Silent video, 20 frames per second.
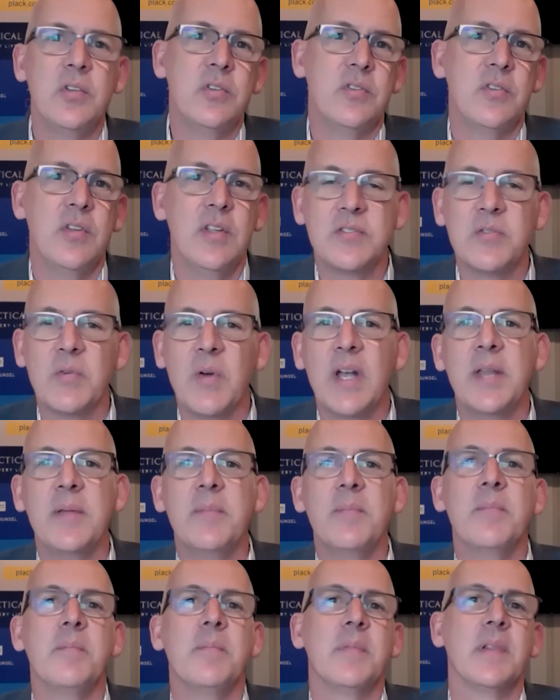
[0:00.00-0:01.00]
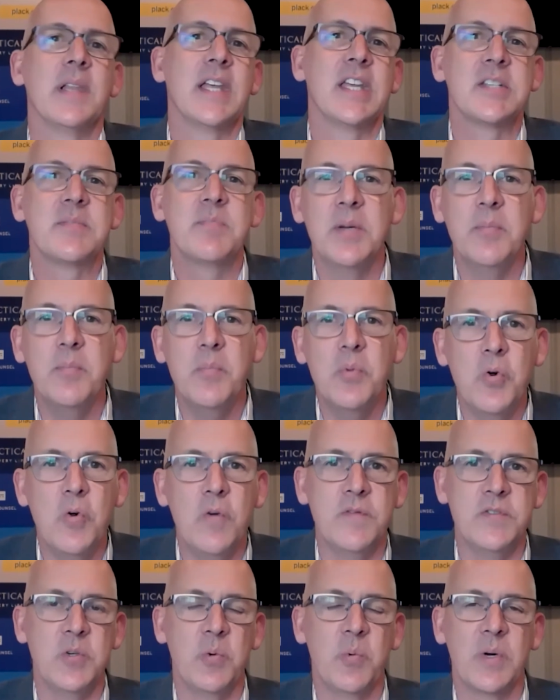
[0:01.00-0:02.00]
is there any last minute
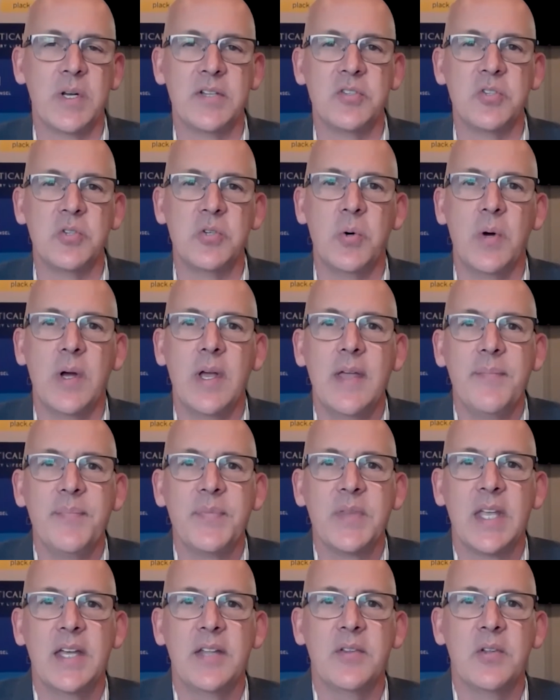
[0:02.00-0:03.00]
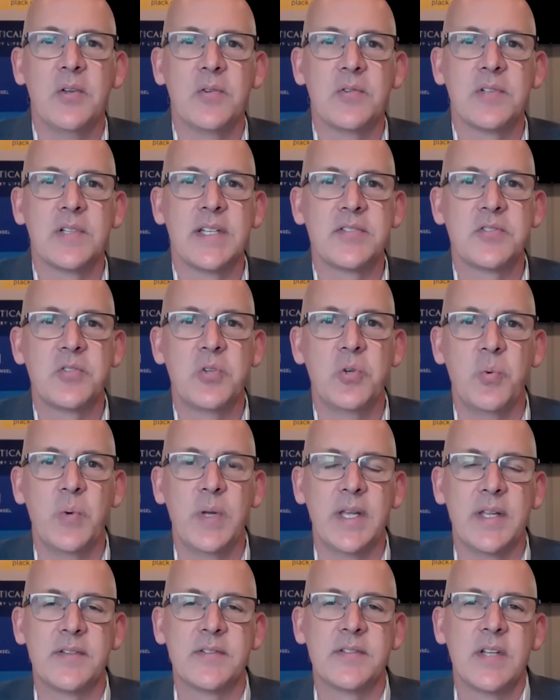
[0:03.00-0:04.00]
moves you want to do in those last 2
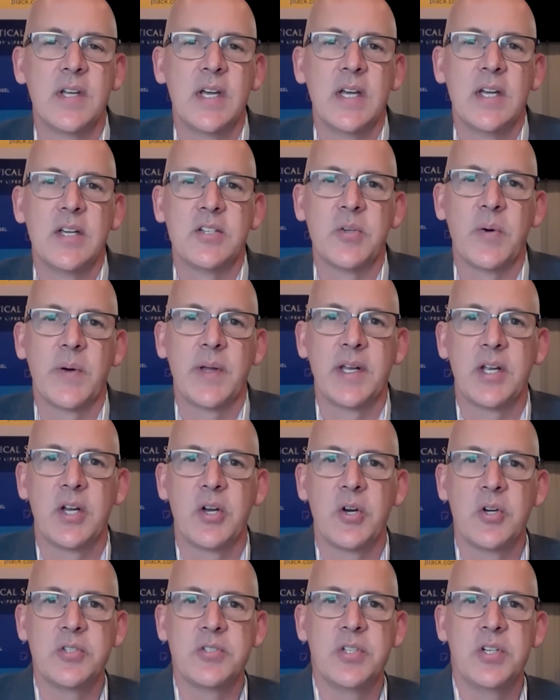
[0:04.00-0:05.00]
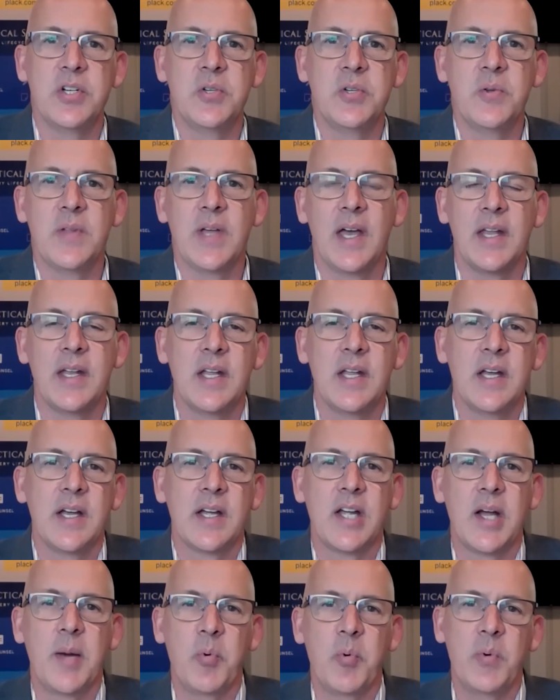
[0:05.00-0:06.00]
weeks? So I'd encourage you to do that
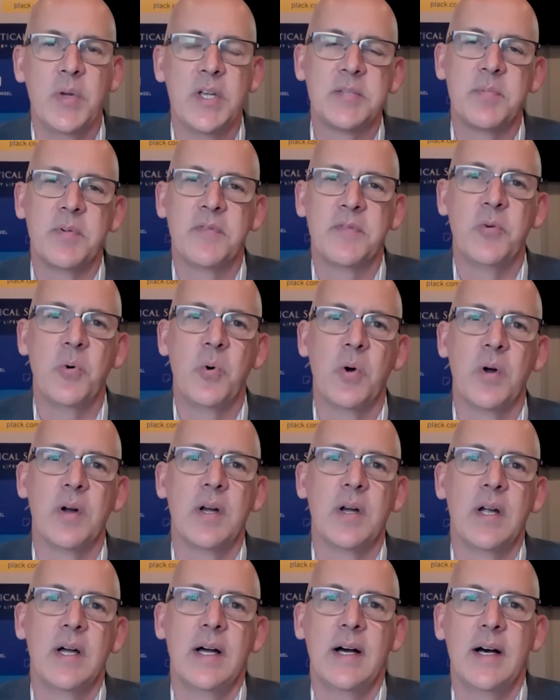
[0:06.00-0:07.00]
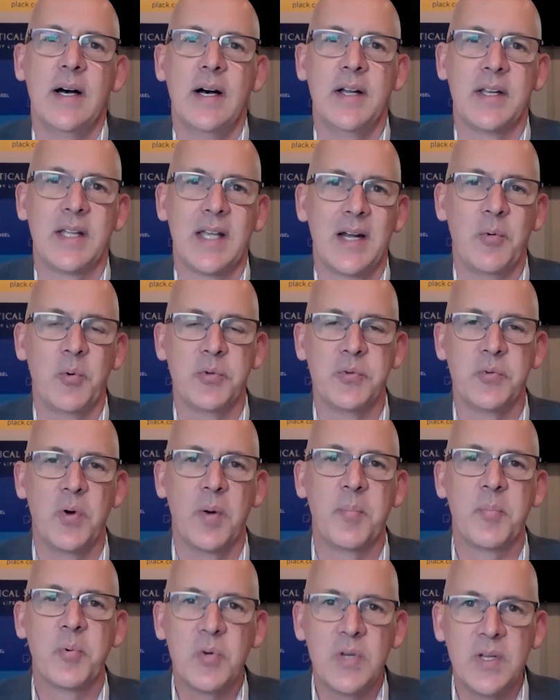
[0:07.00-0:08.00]
a couple weeks before. We'll do a
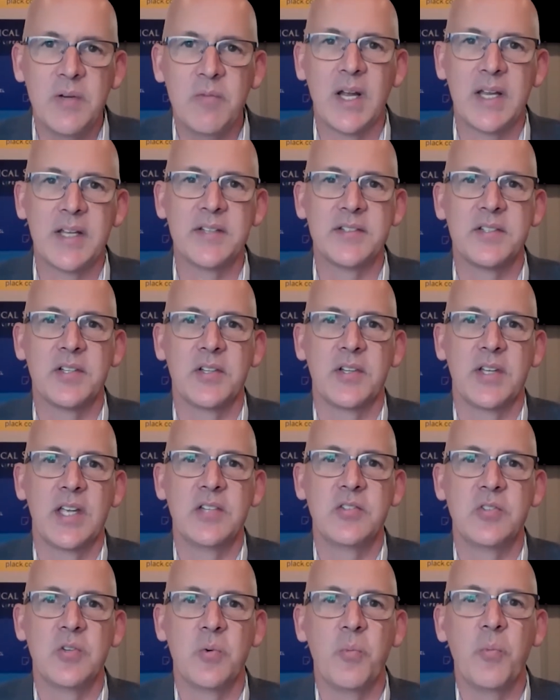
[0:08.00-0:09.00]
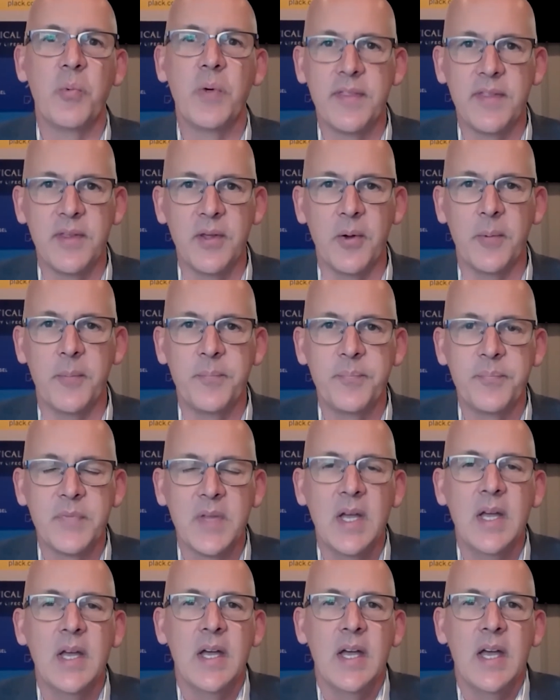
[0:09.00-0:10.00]
pre-reconciliation with you.
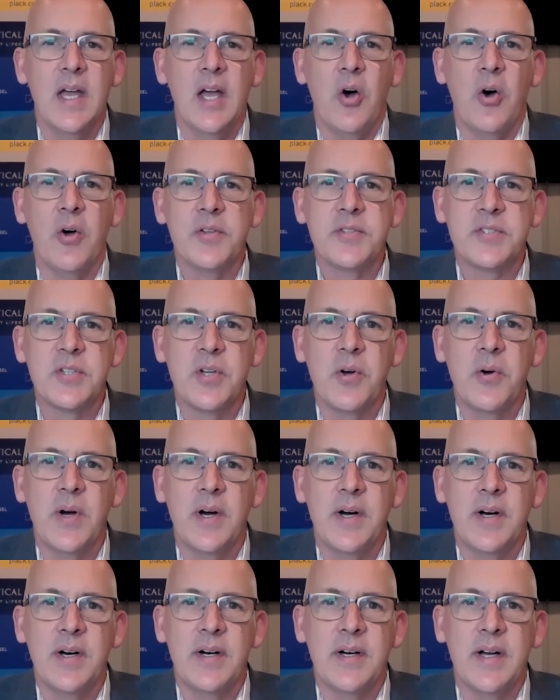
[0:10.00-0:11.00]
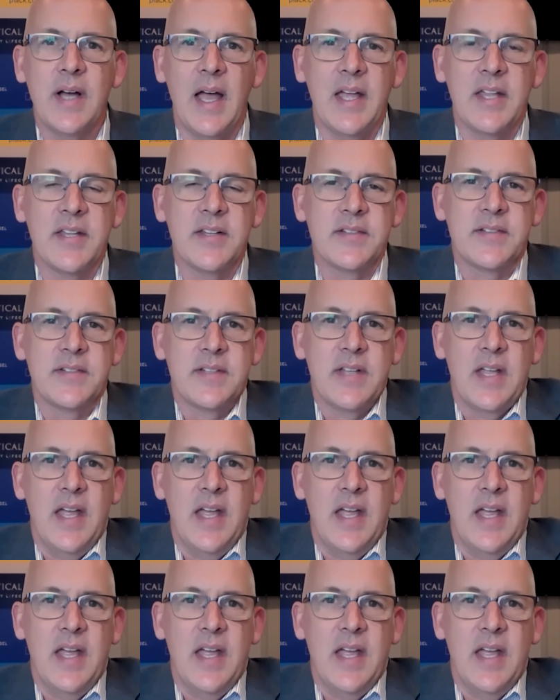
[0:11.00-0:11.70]
Also, as